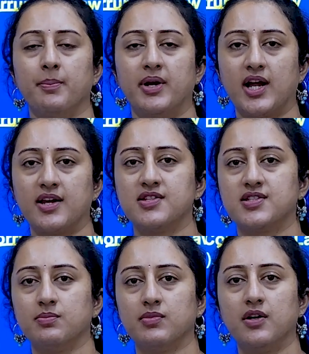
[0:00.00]

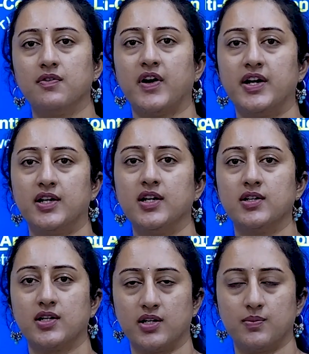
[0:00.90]
mechanism in
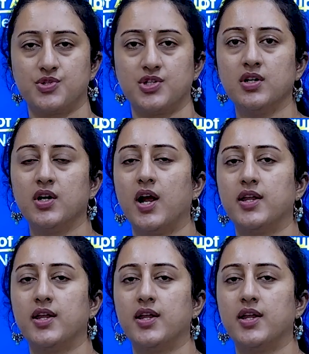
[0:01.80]
fighting the corruption